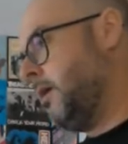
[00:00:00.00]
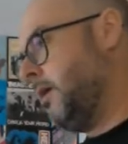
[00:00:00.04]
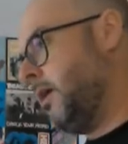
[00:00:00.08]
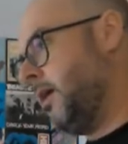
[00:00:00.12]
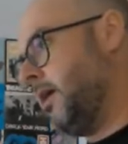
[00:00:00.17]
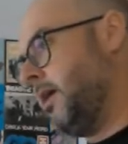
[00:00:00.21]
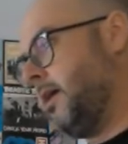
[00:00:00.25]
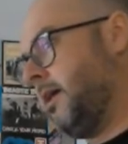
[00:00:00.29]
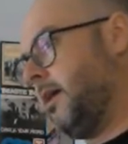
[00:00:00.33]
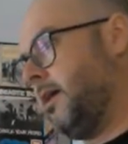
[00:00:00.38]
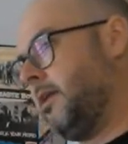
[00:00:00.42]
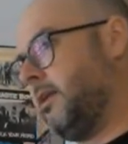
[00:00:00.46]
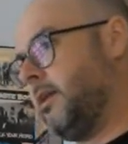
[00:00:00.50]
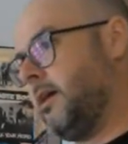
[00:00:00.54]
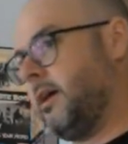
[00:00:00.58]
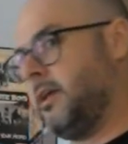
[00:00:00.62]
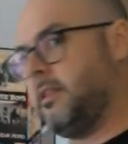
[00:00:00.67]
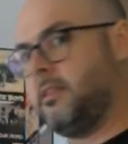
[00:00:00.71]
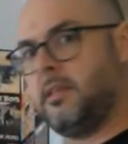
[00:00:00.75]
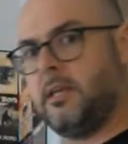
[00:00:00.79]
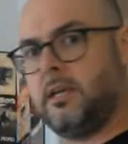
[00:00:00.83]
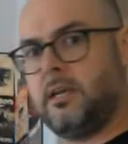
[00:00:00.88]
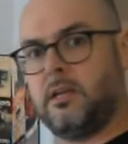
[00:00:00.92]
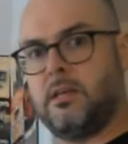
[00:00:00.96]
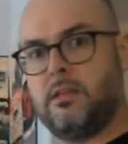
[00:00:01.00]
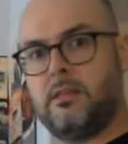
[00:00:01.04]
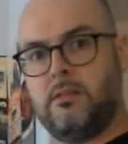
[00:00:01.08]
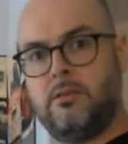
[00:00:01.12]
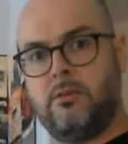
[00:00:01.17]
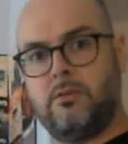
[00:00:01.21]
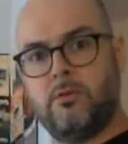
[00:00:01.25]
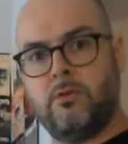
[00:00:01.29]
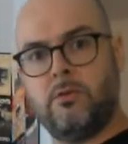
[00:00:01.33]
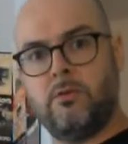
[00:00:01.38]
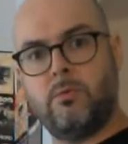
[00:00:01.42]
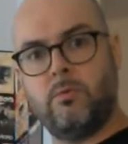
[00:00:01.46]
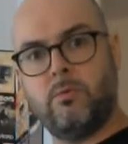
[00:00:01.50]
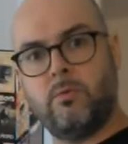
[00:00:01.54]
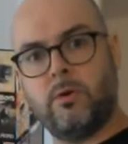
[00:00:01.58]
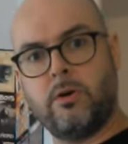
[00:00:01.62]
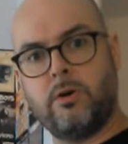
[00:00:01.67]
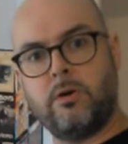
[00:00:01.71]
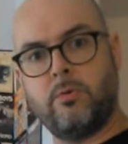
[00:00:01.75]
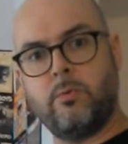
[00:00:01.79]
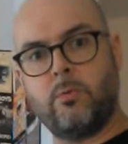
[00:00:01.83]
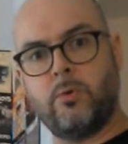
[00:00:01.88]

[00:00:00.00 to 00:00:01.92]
And I think, you know, we're,